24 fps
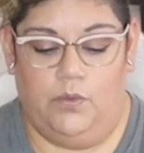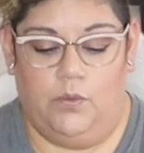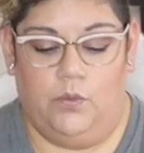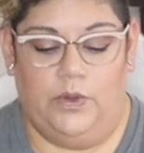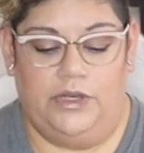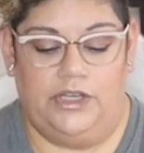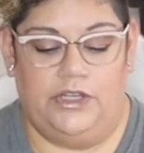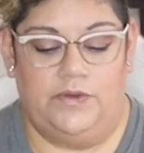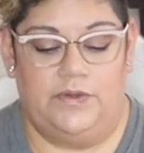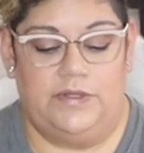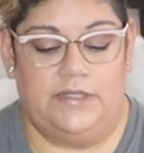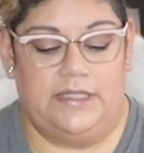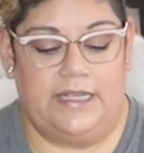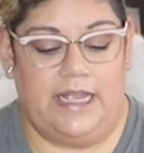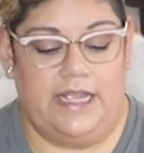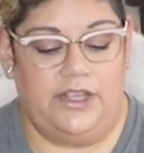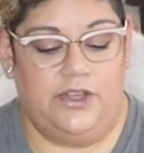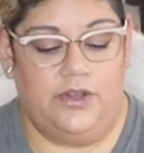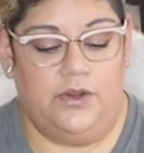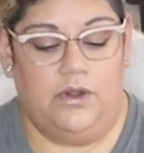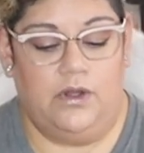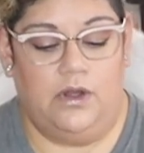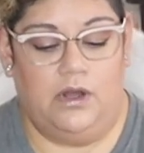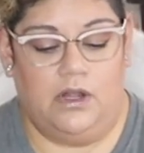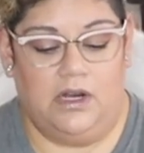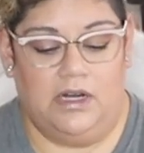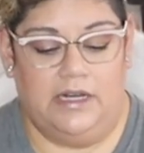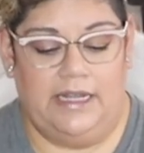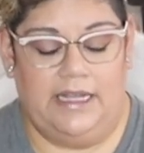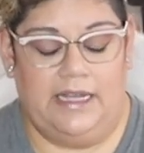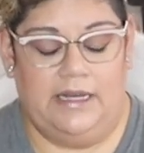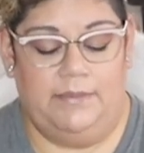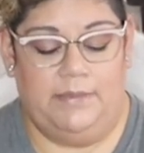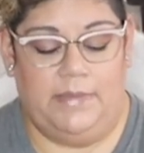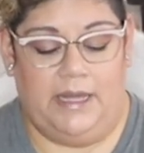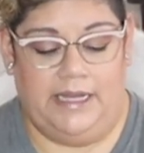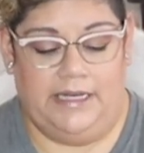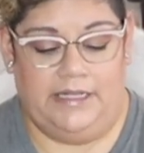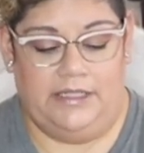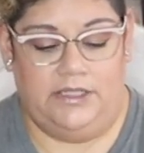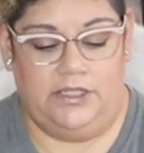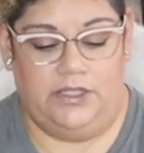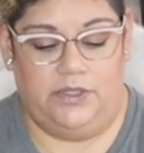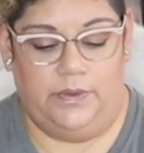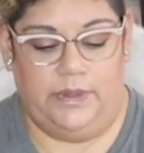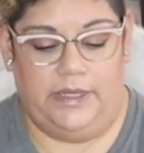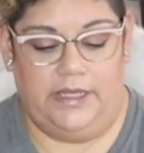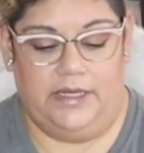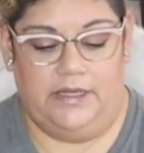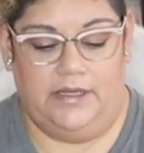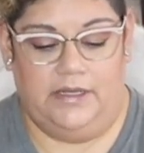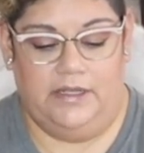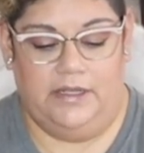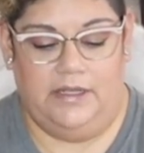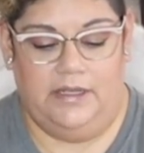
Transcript: when you set your heart and mind to it.